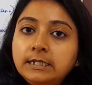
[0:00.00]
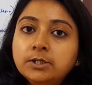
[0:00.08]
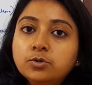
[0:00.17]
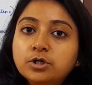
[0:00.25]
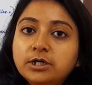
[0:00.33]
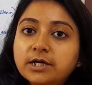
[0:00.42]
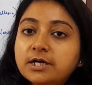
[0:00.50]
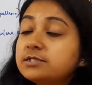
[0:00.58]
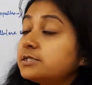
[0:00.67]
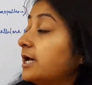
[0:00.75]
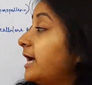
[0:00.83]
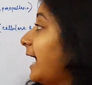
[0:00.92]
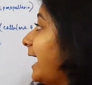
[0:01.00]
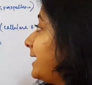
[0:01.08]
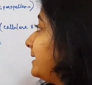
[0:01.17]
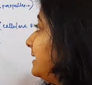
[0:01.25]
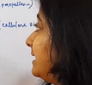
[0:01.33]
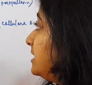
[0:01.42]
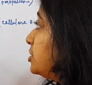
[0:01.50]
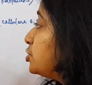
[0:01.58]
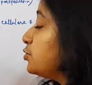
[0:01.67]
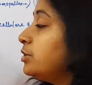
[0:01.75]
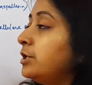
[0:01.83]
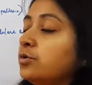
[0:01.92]
nucleus. And these
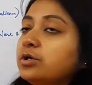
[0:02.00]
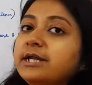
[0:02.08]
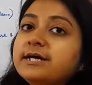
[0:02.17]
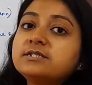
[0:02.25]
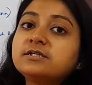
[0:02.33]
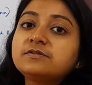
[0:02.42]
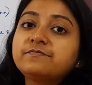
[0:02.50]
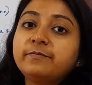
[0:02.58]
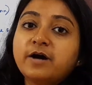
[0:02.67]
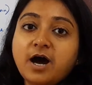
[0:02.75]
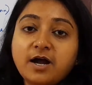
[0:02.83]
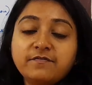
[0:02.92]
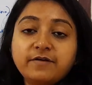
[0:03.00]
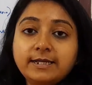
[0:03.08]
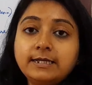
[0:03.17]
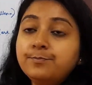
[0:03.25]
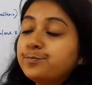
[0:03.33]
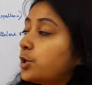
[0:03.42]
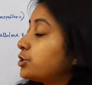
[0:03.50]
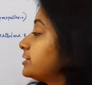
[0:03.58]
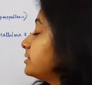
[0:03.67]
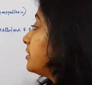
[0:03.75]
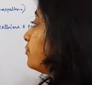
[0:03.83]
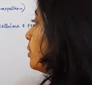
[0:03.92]
2 nucleuses are very important. And